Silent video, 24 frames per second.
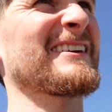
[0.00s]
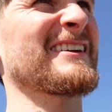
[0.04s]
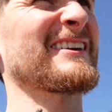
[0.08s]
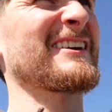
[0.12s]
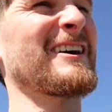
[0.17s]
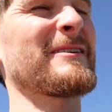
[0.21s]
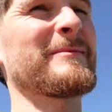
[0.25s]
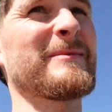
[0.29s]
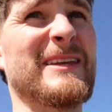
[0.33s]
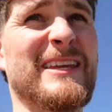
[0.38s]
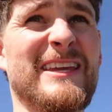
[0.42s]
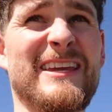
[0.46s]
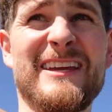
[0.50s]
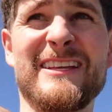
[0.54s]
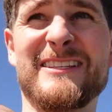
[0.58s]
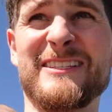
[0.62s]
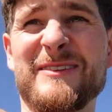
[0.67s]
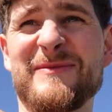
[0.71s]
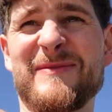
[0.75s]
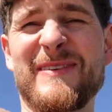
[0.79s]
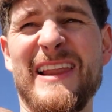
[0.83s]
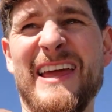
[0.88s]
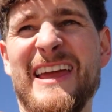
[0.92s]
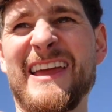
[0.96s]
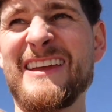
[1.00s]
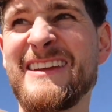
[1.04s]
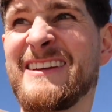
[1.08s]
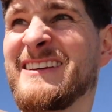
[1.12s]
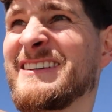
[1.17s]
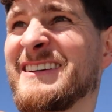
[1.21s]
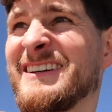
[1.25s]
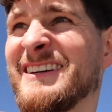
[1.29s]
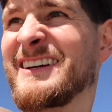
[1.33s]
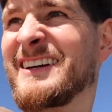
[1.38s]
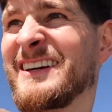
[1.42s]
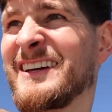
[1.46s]
coming here to play,
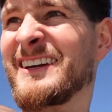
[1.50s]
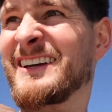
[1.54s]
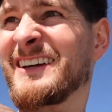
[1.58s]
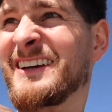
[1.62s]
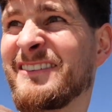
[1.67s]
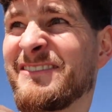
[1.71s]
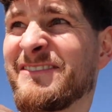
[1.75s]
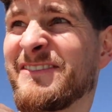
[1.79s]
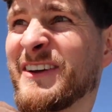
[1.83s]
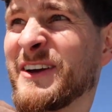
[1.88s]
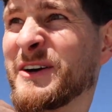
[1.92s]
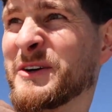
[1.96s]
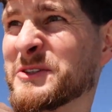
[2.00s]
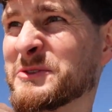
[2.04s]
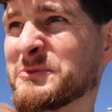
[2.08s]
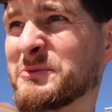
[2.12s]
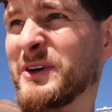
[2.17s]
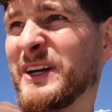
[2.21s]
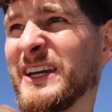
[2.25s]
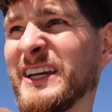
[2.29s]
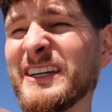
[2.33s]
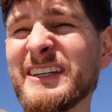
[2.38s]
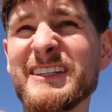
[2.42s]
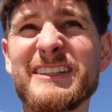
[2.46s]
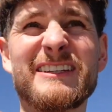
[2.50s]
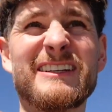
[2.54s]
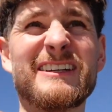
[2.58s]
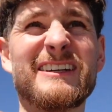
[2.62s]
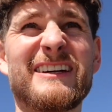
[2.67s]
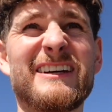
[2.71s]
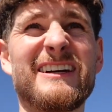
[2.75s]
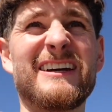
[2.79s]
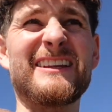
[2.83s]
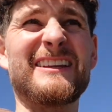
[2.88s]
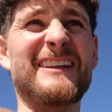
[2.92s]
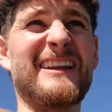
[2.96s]
it feels weird.
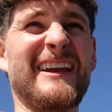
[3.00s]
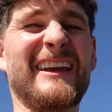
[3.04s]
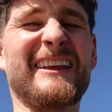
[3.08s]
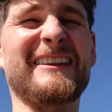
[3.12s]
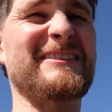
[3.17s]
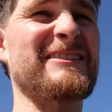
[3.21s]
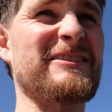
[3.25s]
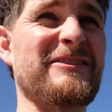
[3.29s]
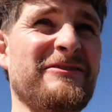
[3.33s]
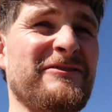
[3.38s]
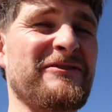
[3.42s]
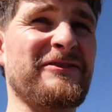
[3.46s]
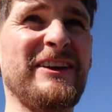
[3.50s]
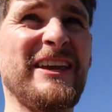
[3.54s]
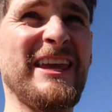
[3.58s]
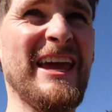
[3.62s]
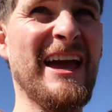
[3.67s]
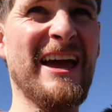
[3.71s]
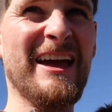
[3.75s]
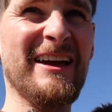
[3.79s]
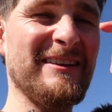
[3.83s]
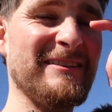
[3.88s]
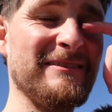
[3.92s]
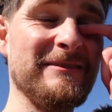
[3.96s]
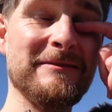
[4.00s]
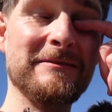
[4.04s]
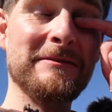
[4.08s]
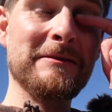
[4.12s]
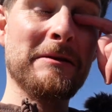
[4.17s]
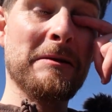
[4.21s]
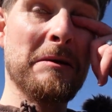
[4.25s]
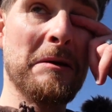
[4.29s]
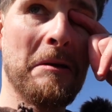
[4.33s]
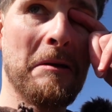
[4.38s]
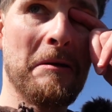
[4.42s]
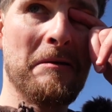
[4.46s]
Like, to forget,
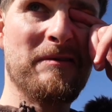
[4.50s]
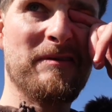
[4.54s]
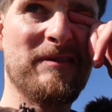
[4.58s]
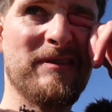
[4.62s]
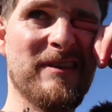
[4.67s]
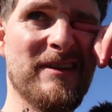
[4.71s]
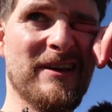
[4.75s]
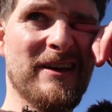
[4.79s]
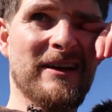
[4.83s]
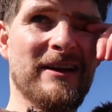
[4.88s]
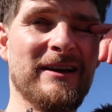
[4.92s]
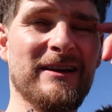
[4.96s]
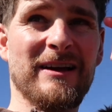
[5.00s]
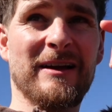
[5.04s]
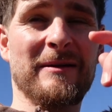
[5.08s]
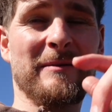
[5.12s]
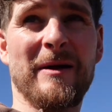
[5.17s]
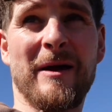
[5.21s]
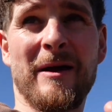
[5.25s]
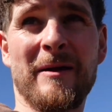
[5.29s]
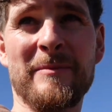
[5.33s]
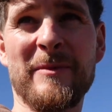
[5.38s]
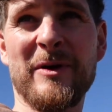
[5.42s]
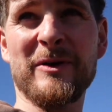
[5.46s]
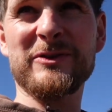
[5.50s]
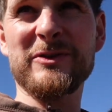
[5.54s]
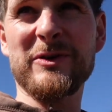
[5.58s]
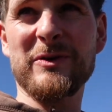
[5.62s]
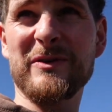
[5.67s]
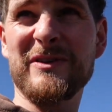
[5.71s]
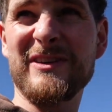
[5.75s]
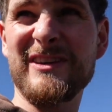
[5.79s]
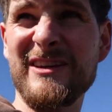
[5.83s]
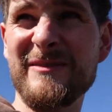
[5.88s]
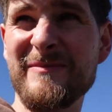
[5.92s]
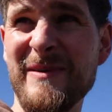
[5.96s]
I'm not
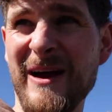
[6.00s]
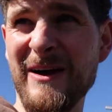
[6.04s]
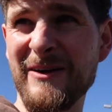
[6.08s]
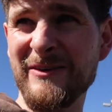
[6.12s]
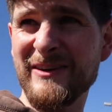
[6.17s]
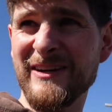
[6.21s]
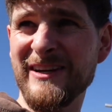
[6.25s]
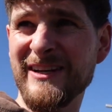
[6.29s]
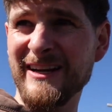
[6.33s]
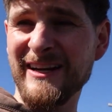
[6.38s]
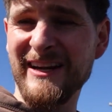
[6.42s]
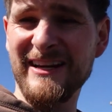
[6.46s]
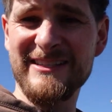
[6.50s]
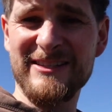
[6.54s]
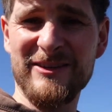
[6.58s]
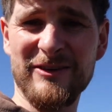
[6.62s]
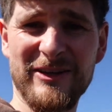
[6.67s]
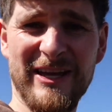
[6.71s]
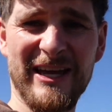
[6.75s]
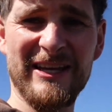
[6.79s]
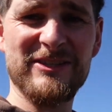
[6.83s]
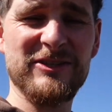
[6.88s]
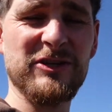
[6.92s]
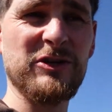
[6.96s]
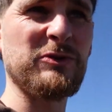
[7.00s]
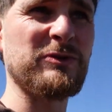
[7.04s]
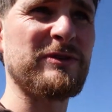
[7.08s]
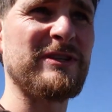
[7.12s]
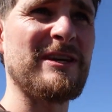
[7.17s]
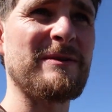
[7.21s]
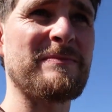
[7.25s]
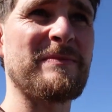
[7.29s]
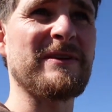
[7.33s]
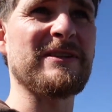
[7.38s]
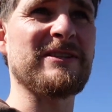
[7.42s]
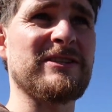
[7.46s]
talking about, like, let's not get too
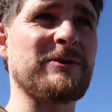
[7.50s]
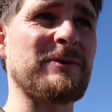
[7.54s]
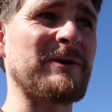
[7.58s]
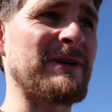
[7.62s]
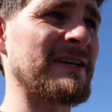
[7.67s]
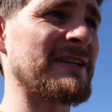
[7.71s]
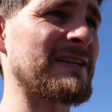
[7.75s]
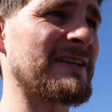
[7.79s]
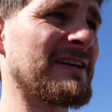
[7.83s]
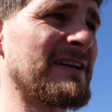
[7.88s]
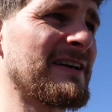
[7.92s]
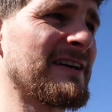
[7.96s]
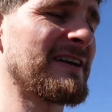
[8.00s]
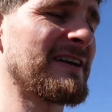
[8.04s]
deep into it.